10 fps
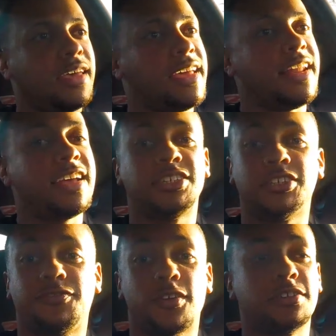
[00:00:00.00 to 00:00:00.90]
and that's
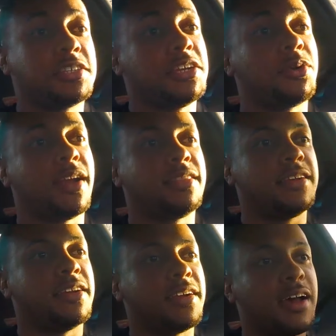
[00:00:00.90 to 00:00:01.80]
just first gear right
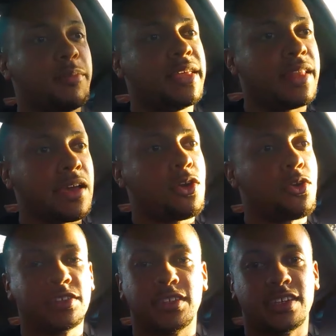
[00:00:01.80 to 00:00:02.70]
there. I mean, that
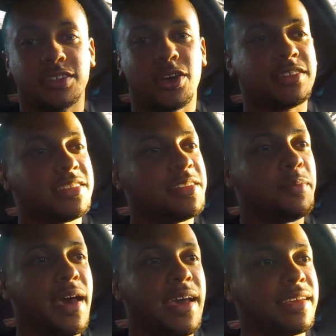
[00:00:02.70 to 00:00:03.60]
Corsa exhaust in the
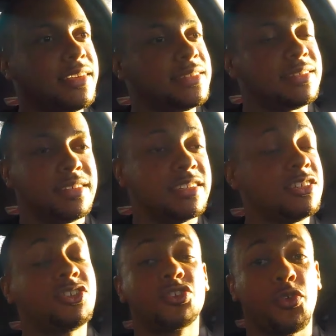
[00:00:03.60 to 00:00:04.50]
back
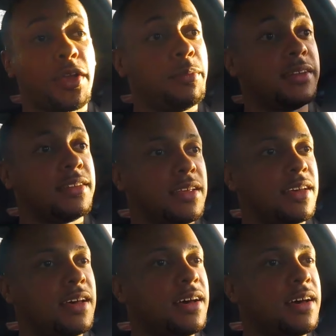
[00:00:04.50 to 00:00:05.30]
is screaming.